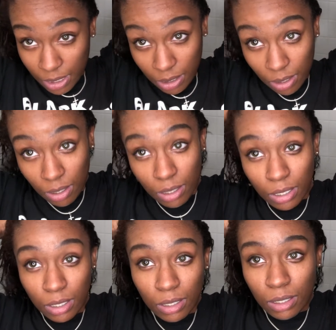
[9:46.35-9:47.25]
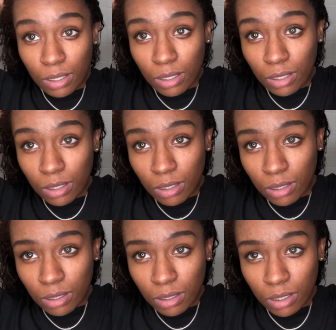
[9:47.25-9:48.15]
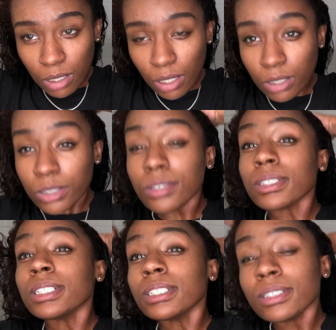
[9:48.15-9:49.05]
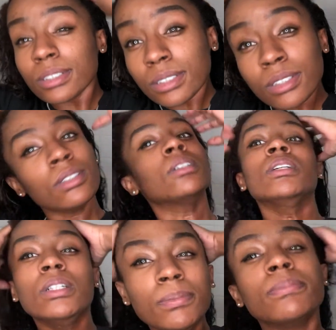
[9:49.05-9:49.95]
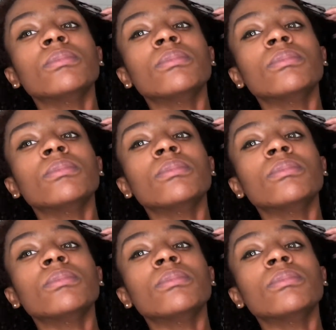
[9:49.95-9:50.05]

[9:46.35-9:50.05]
onto my long hair strands.